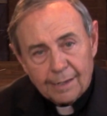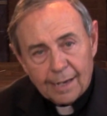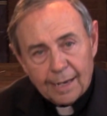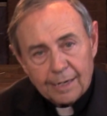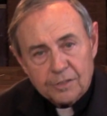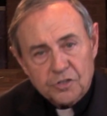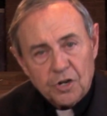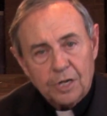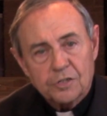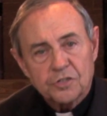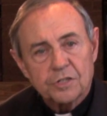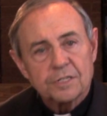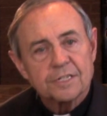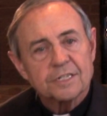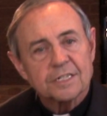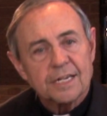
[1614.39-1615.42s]
And a judge
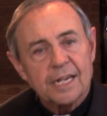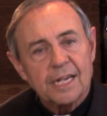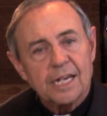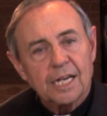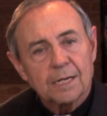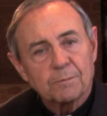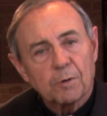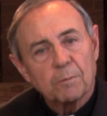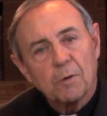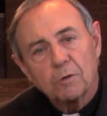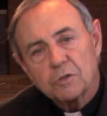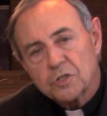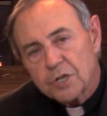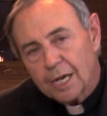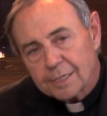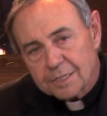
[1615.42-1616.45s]
should seek and promote
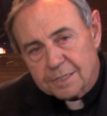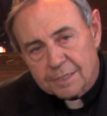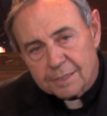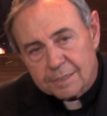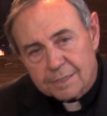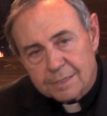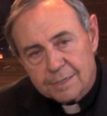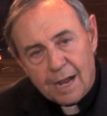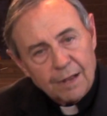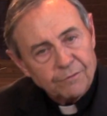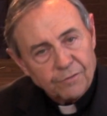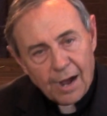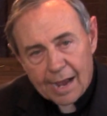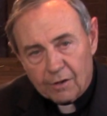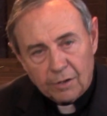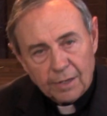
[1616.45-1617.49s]
justice, not
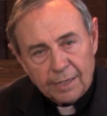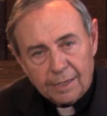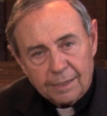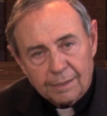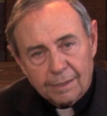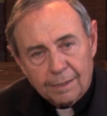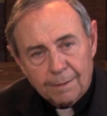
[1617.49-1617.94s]
violate it.